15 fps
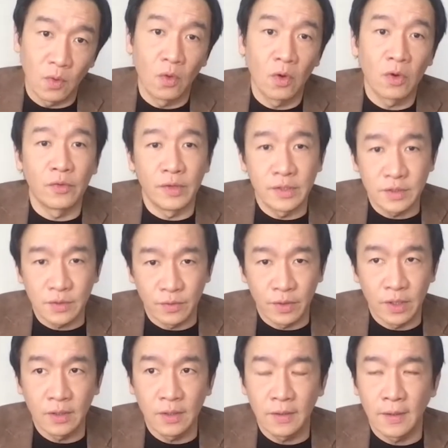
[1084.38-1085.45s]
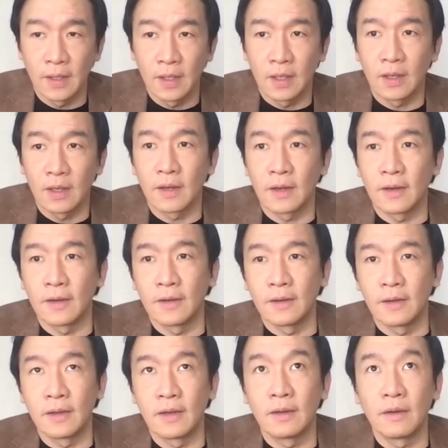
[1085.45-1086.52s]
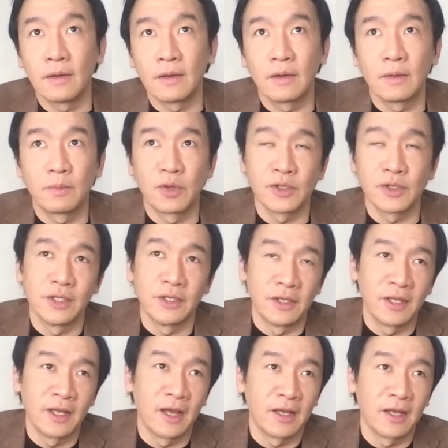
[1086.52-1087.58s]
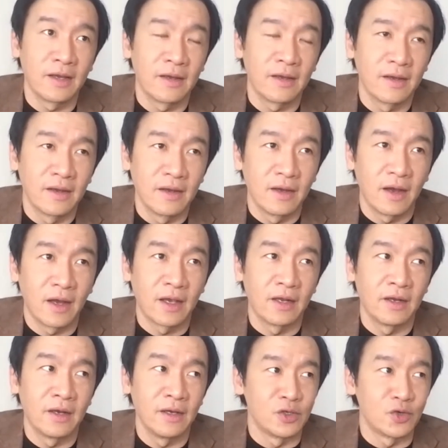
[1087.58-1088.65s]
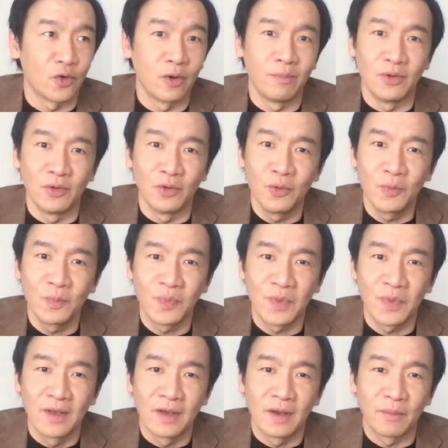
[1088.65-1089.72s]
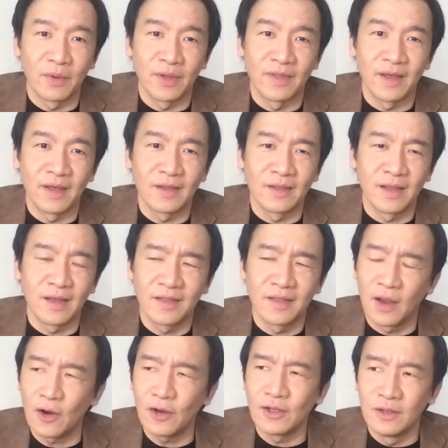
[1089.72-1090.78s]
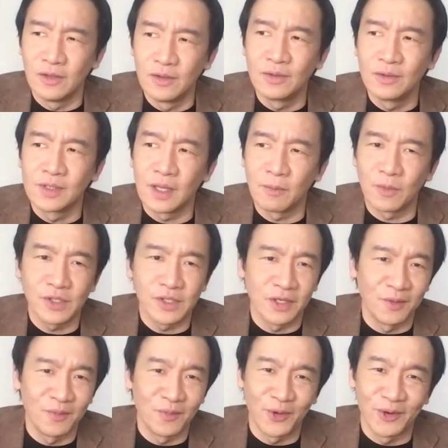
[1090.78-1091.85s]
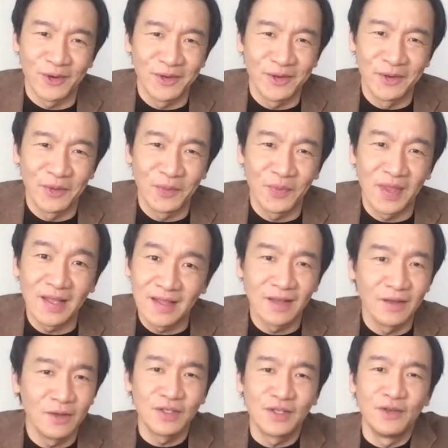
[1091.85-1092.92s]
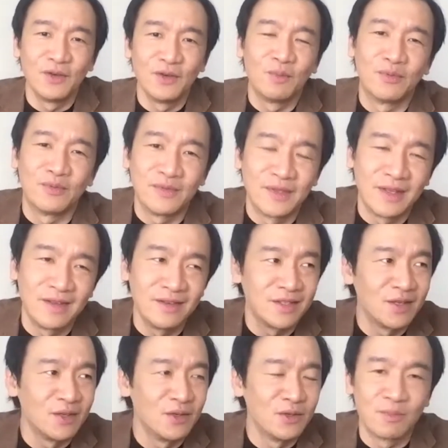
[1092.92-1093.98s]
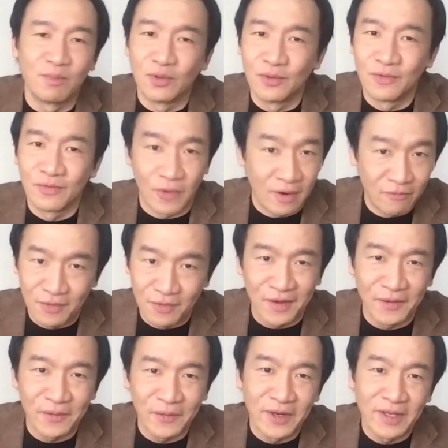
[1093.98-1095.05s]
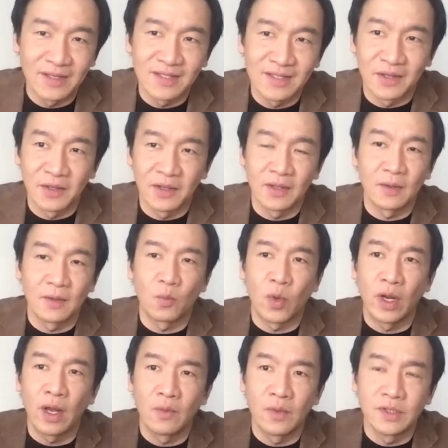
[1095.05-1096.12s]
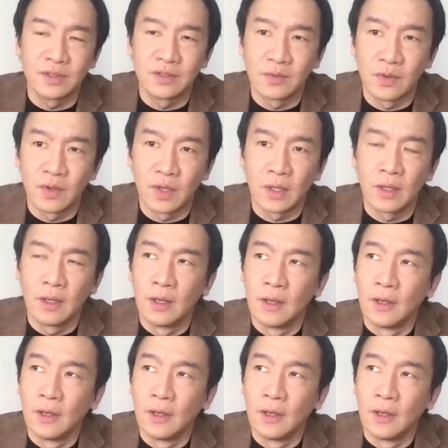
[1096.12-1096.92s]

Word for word: or green screen. Uh, personally, I I kind of enjoy blue, but they, they they aren't used that much anymore. You know, they, they used to use they used to use blue for everything, right? So yeah. when I was doing,